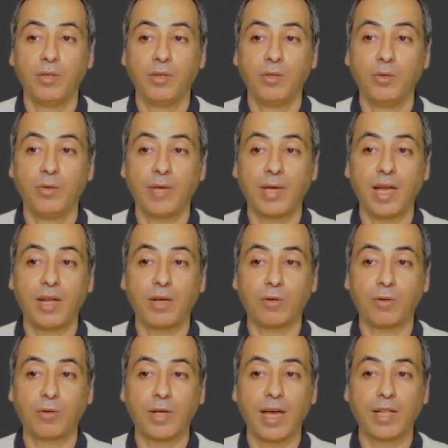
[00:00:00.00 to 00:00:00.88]
you
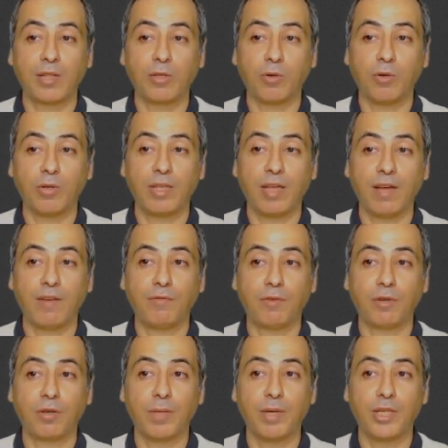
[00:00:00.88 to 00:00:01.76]
can get all the
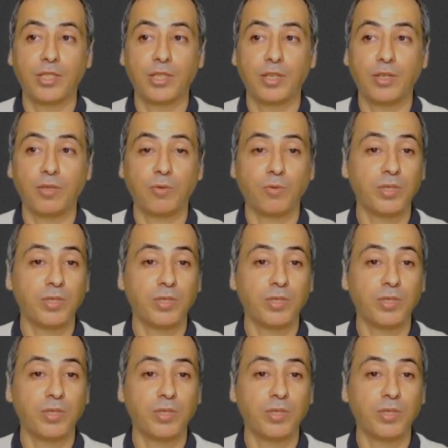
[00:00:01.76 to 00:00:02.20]
information